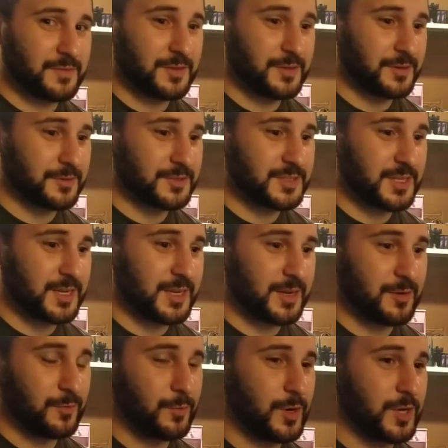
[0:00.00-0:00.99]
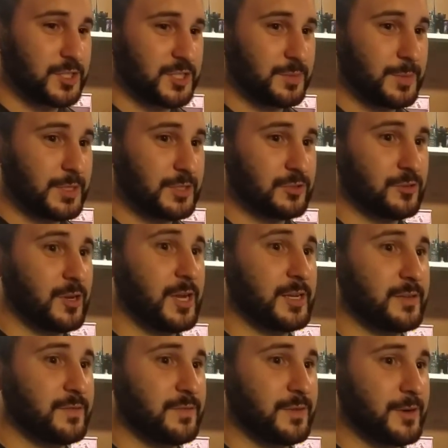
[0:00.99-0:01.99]
that you're sitting here watching me trying
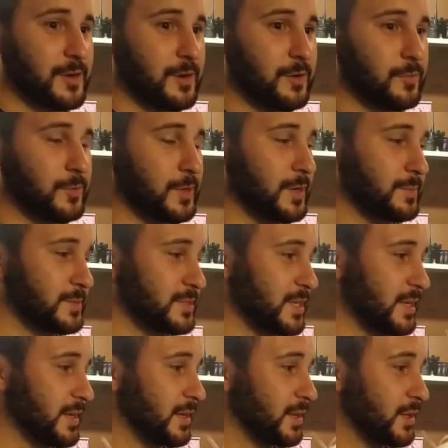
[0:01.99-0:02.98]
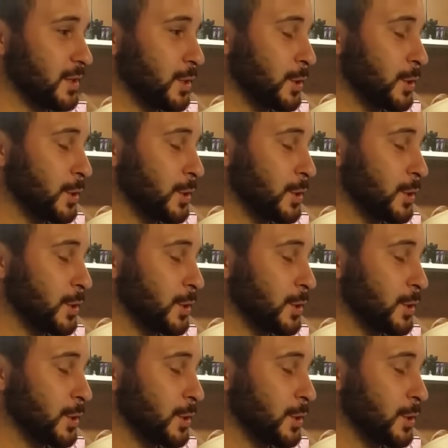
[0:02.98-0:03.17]
to figure out what I'm saying.